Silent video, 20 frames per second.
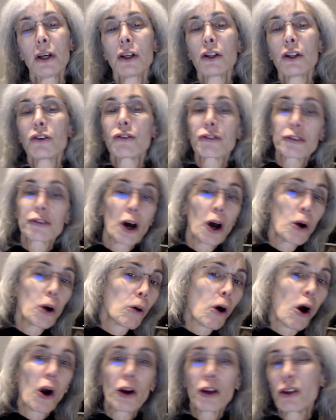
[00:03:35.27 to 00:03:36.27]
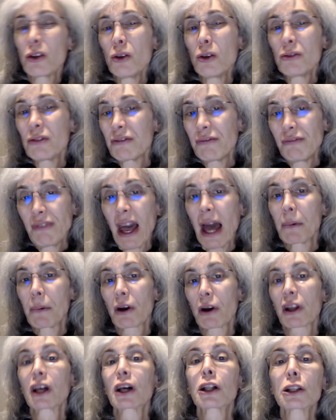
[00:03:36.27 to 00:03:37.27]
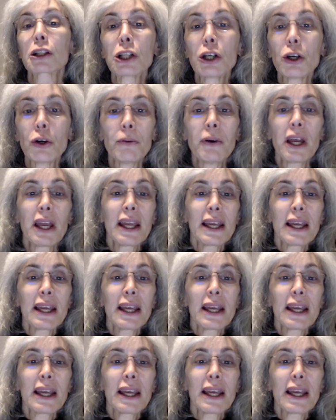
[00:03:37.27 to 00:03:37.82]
Sew or use fabric glue.